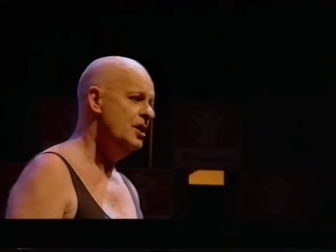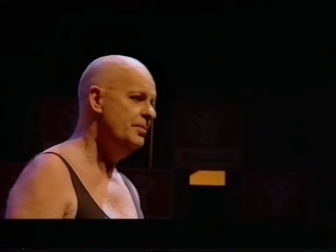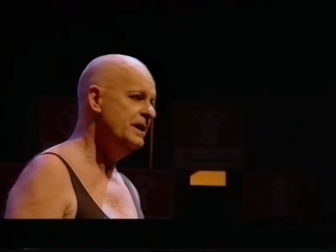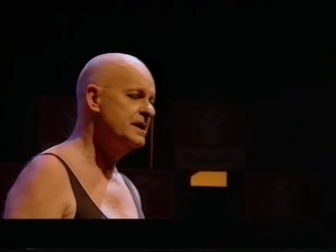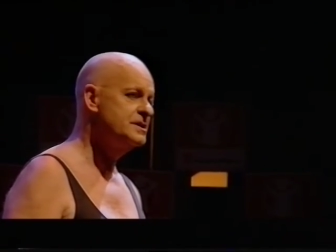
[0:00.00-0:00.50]
are
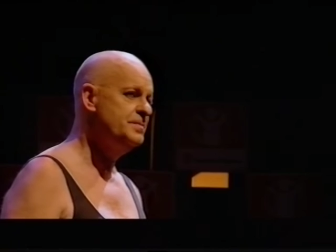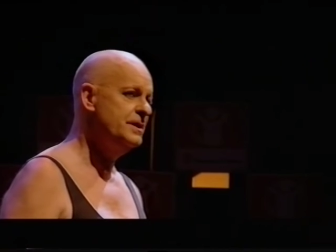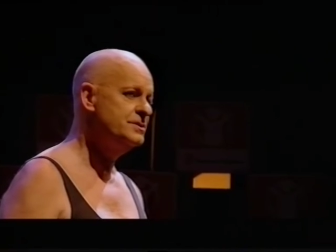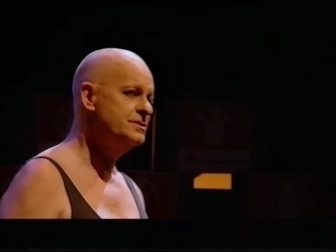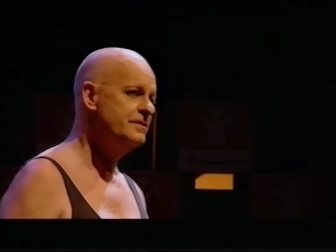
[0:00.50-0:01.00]
being
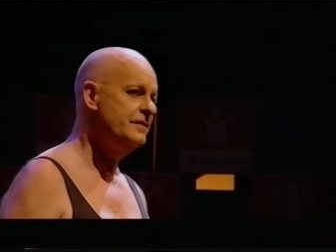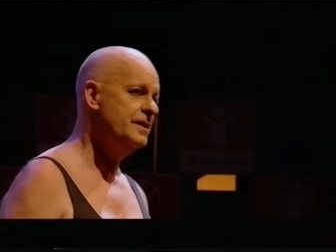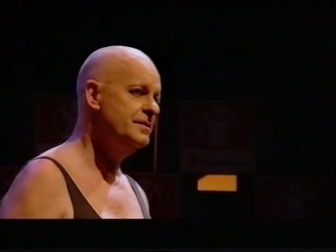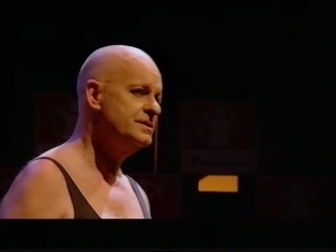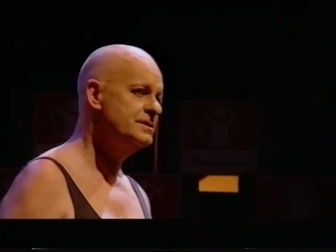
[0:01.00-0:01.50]
exposed to the
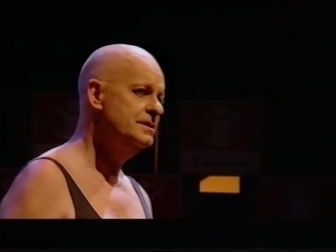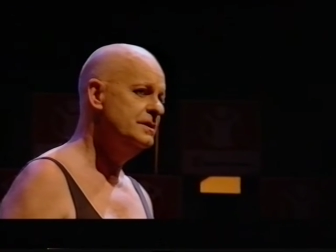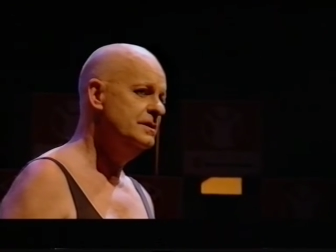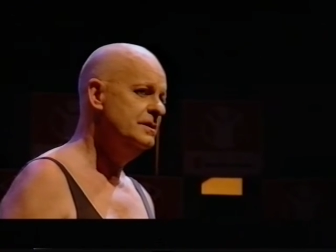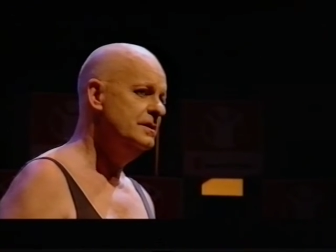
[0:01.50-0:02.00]
virus.
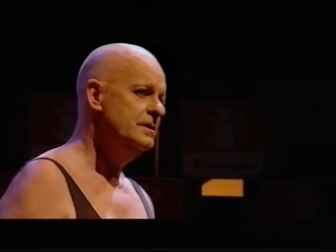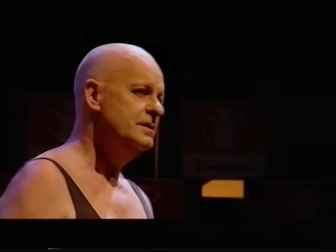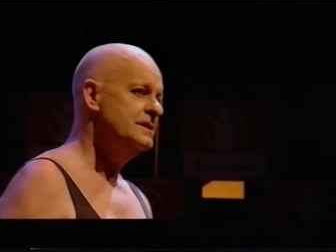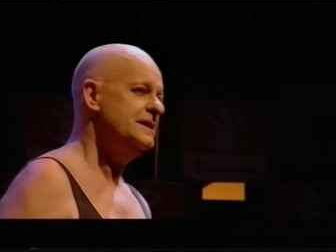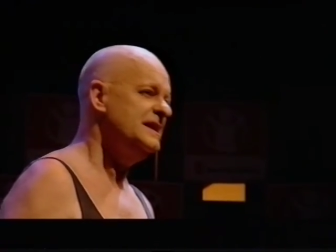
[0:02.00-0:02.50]

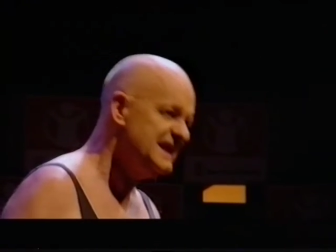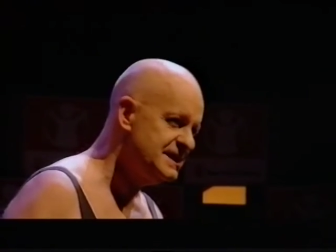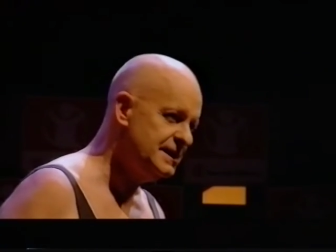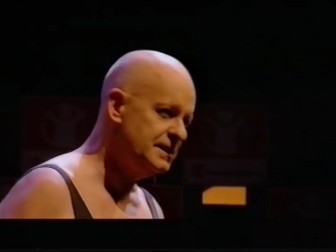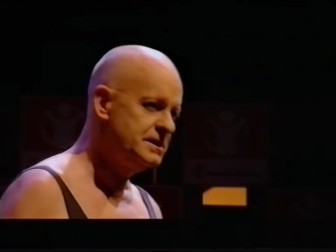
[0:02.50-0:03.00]

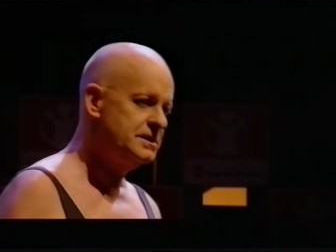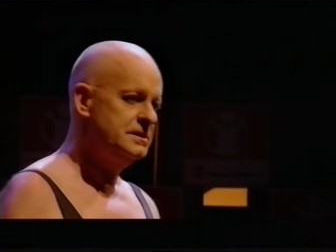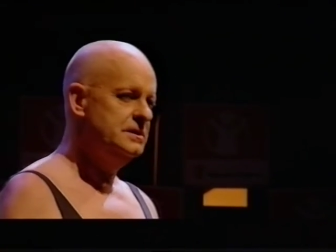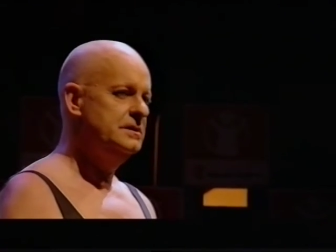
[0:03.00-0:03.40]
Statistics,